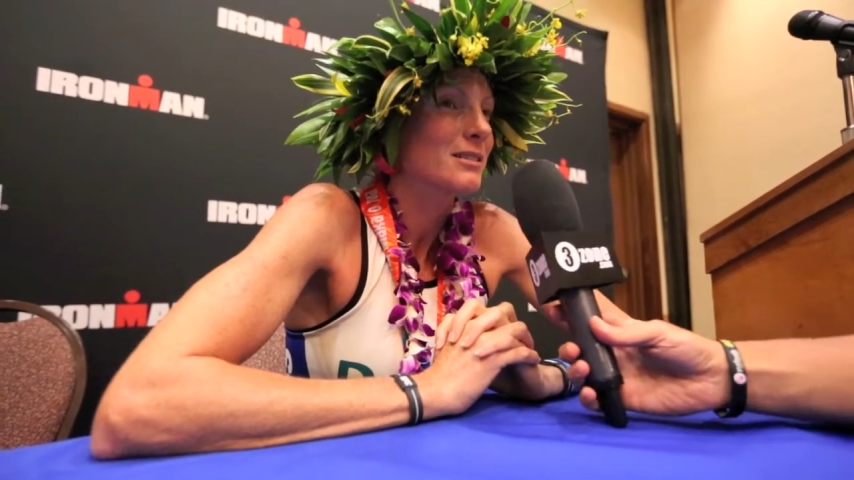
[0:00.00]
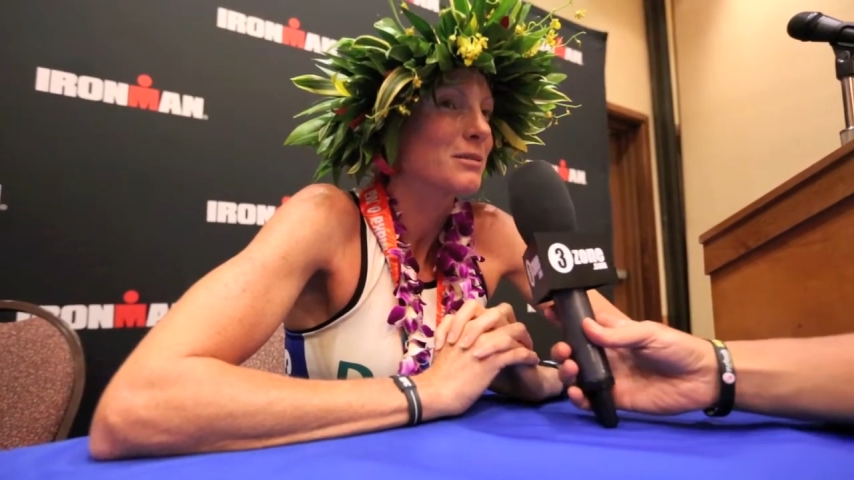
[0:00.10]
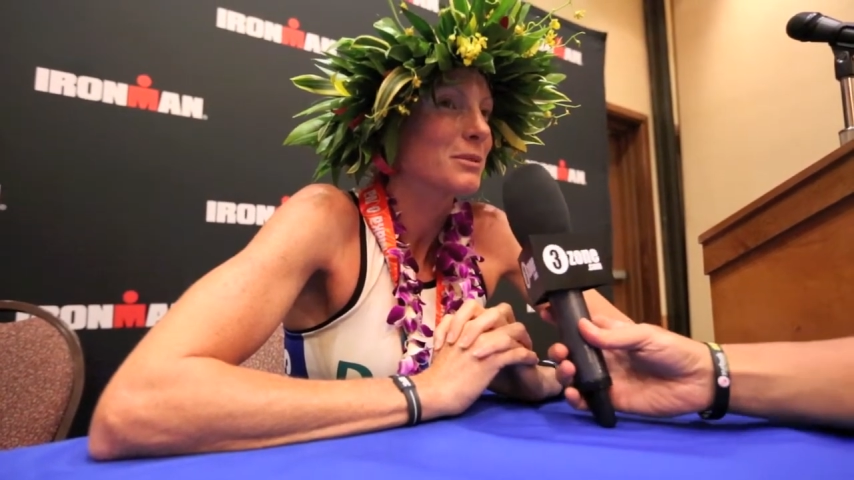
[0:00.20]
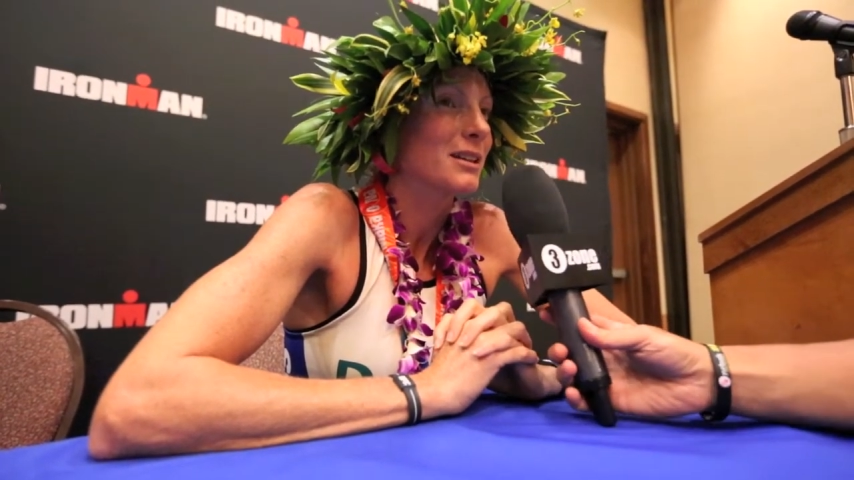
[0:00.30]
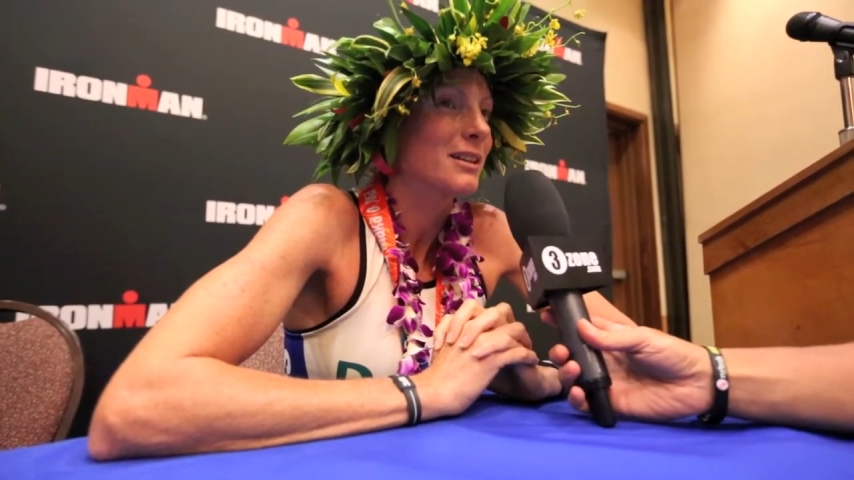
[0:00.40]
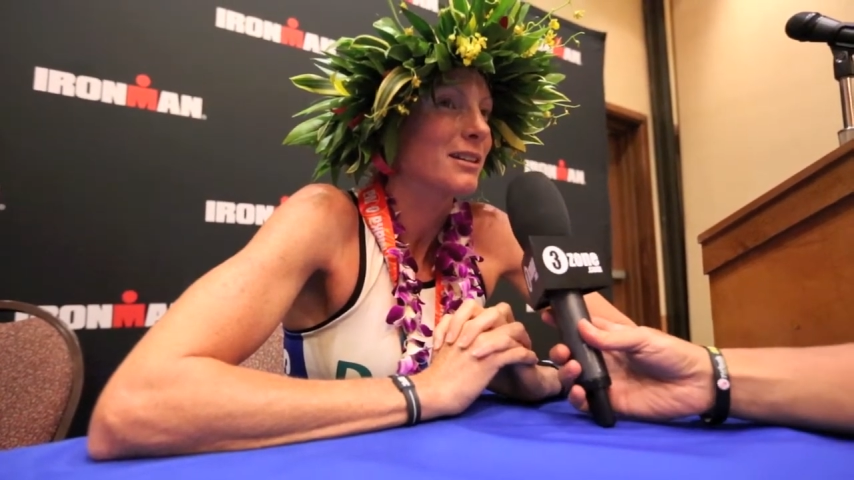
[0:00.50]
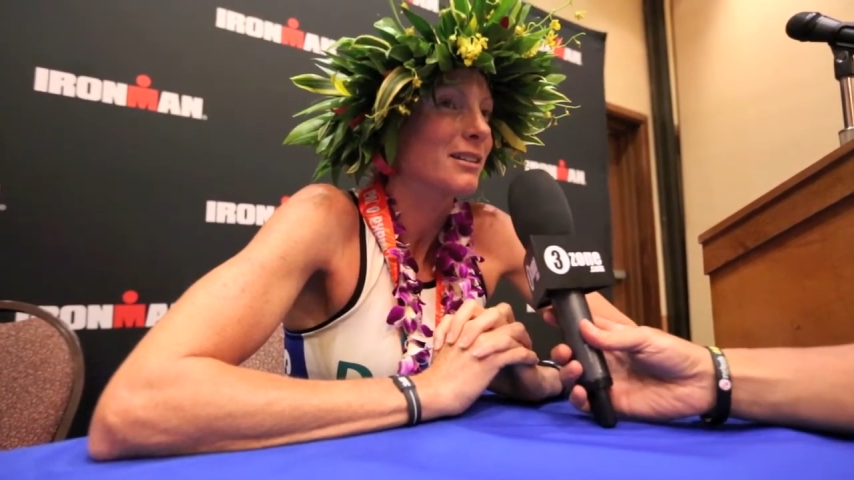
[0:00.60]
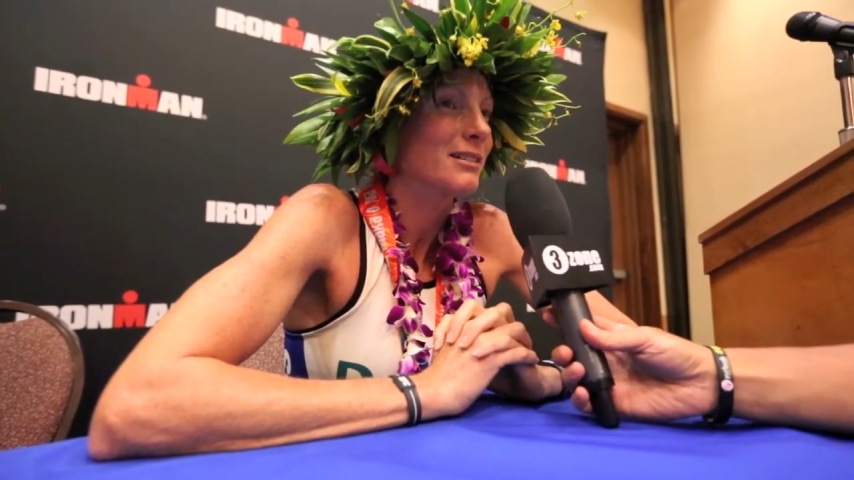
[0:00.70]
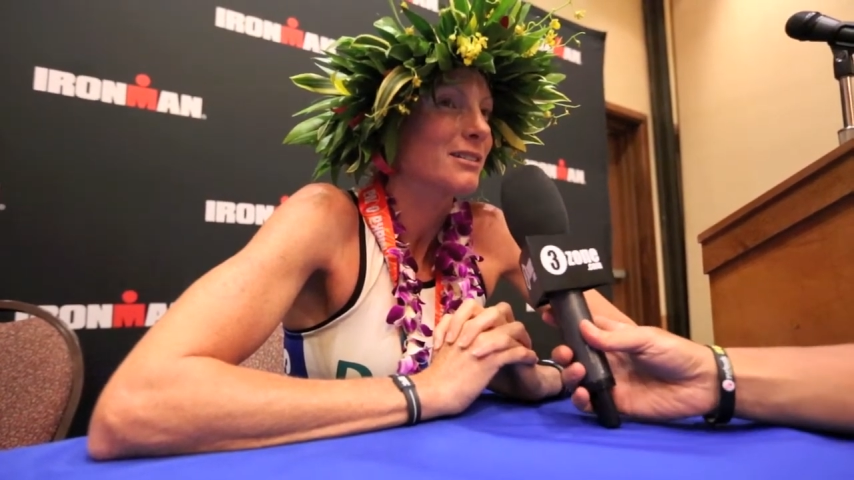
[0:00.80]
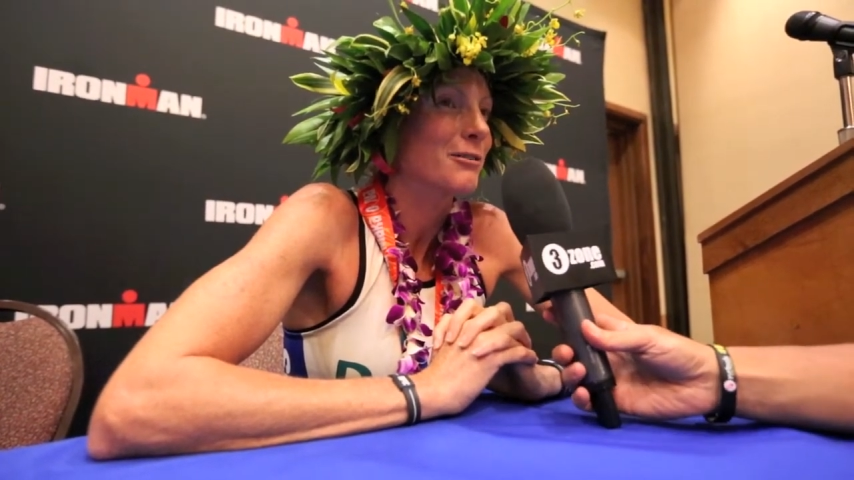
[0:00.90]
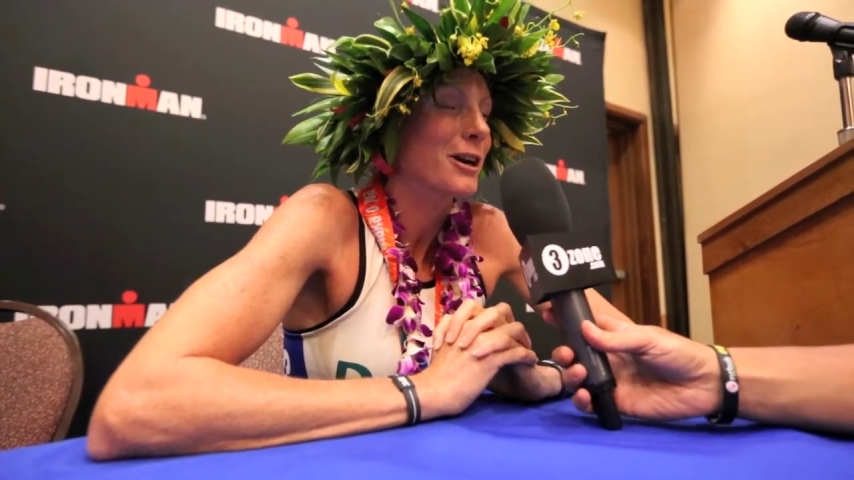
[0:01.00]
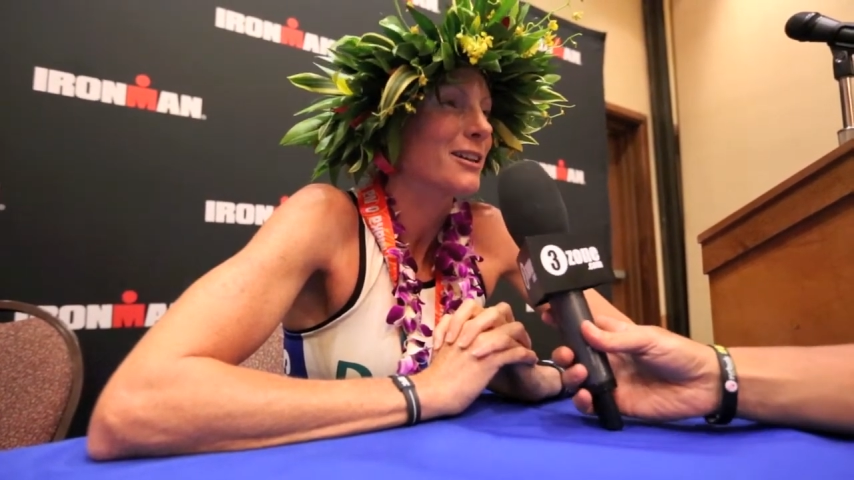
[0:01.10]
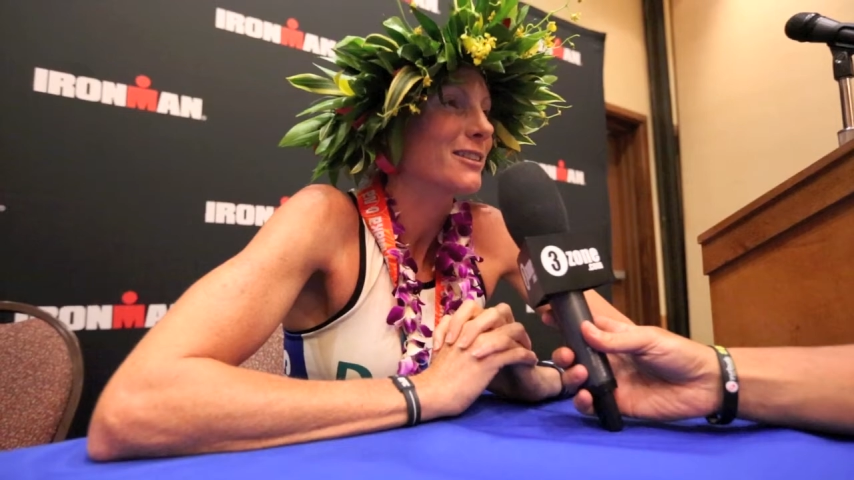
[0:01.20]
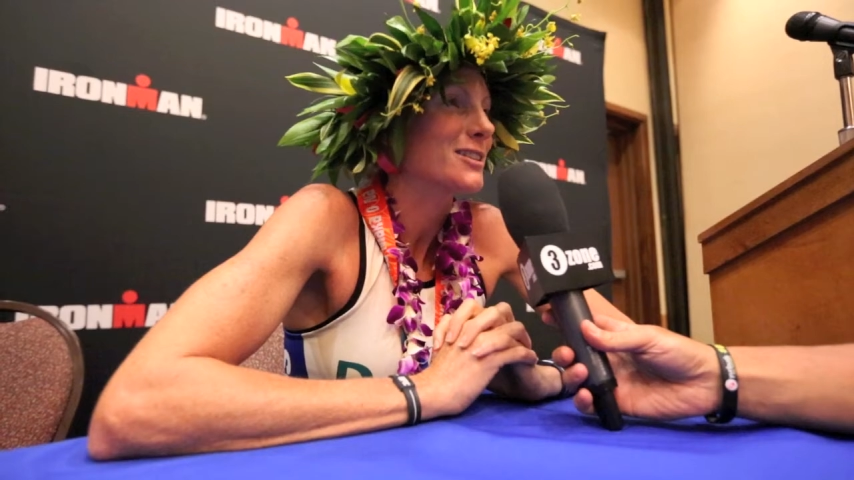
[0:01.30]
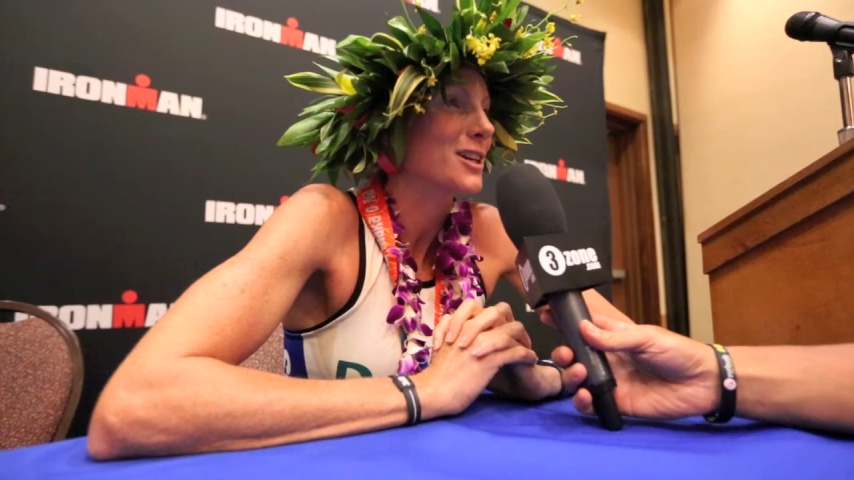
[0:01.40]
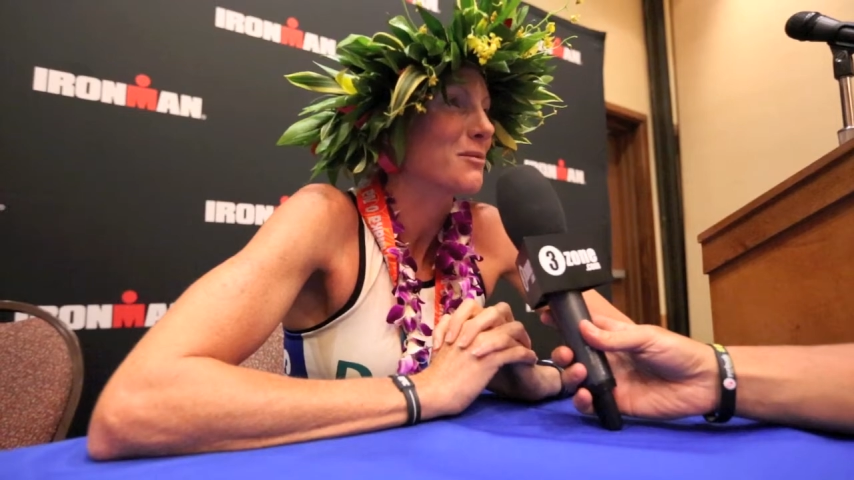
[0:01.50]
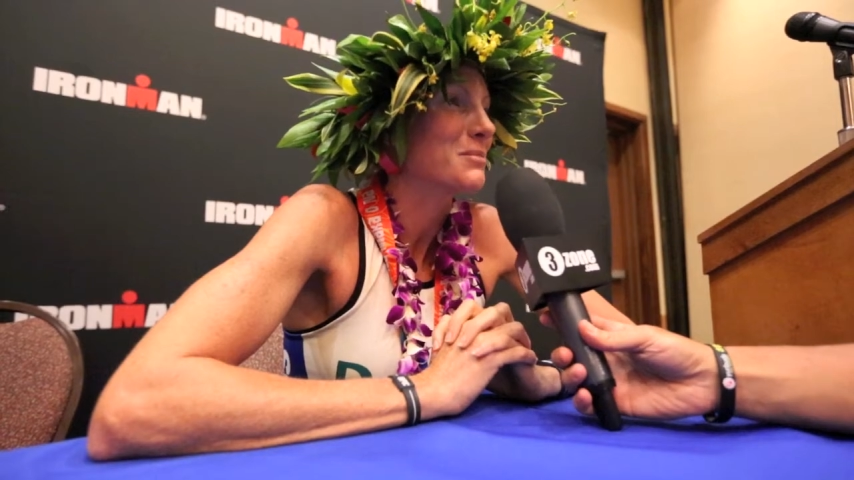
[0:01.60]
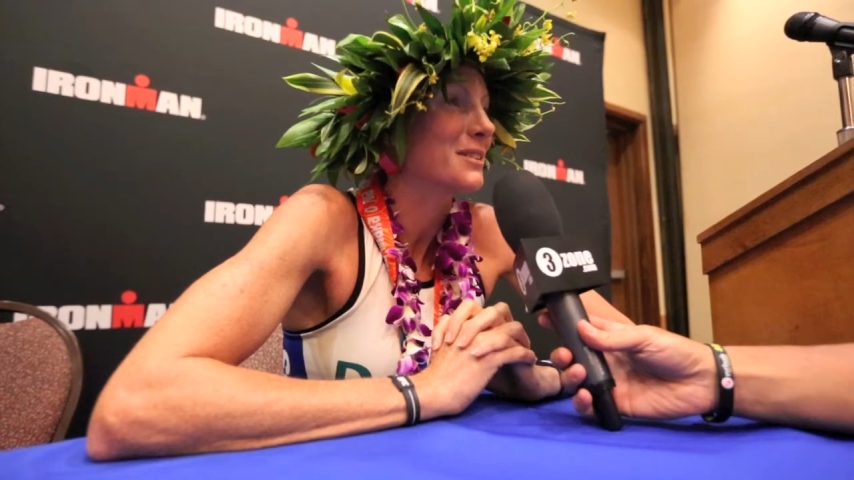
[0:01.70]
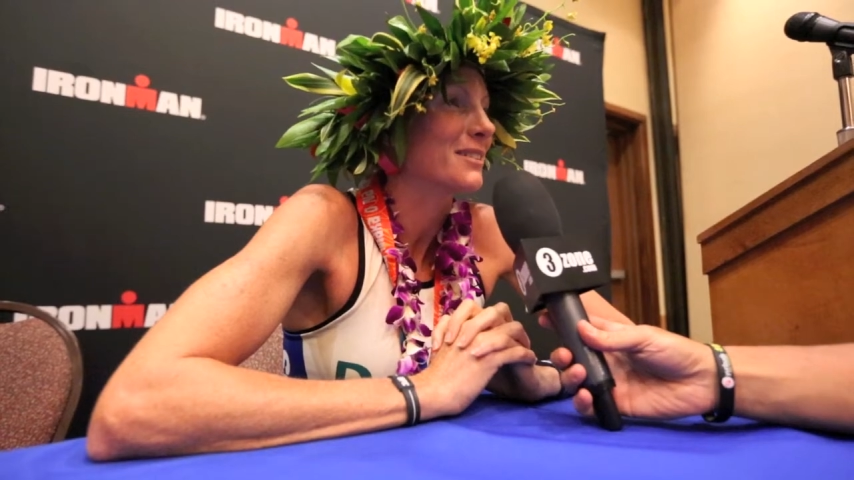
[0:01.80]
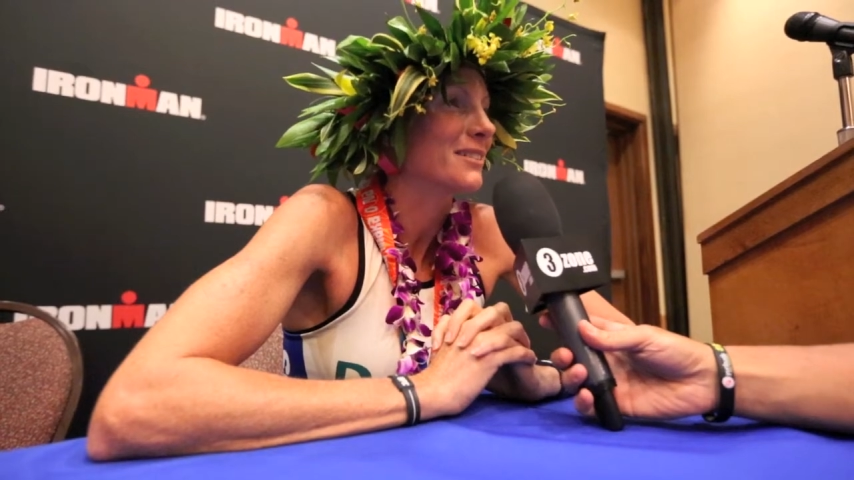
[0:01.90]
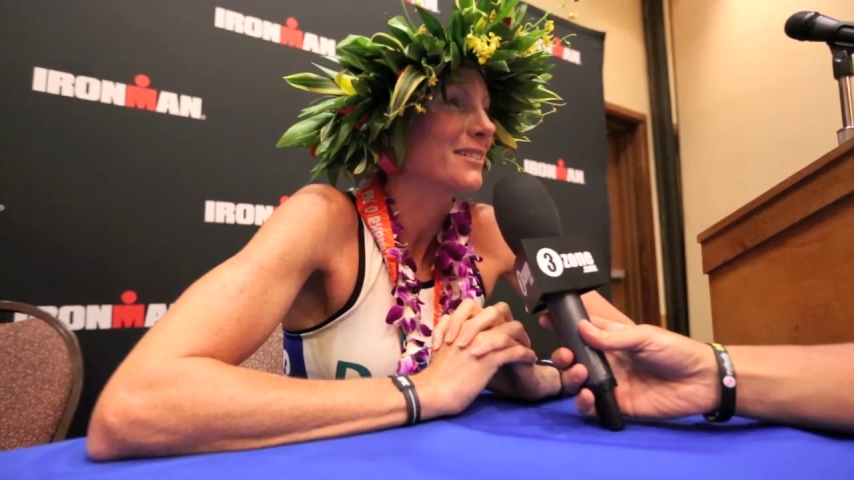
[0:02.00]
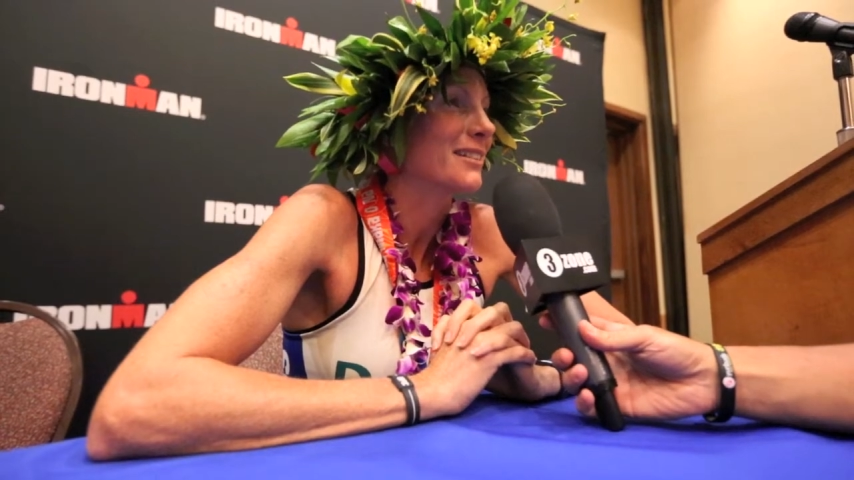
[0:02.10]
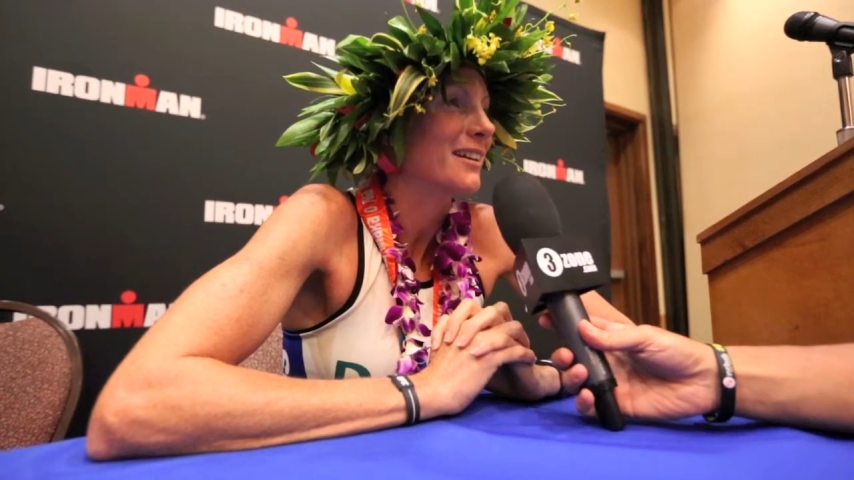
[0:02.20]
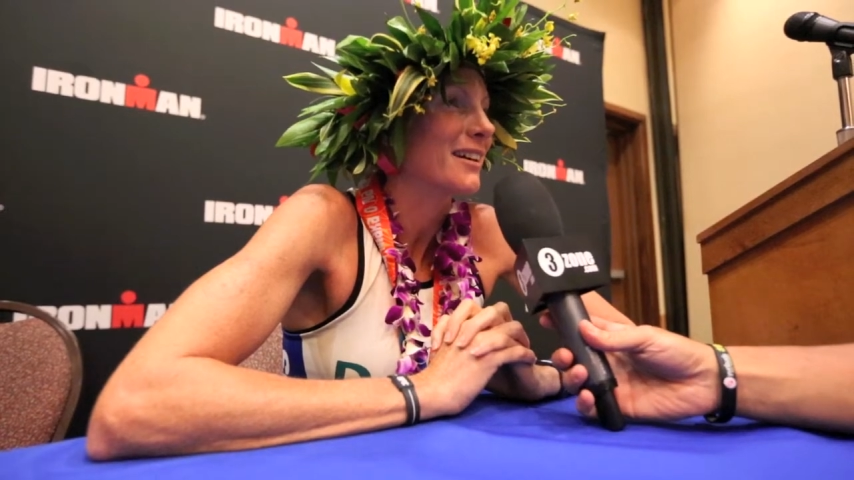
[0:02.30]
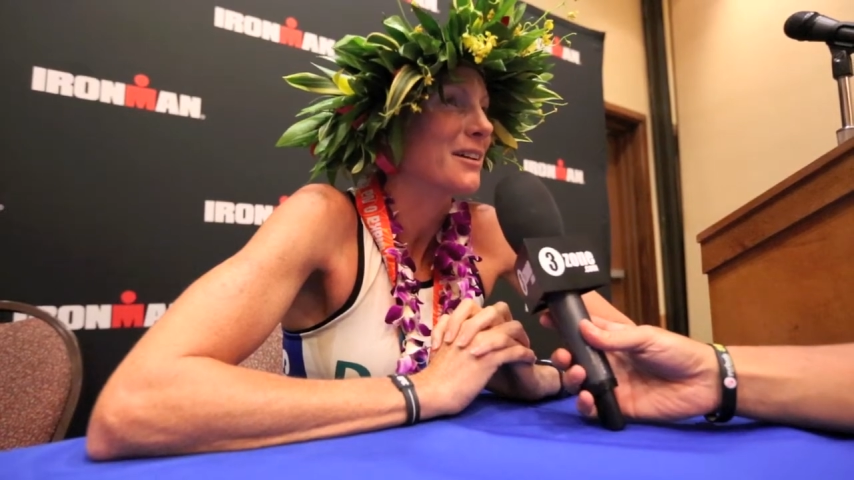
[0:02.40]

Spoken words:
to be crowned the champion.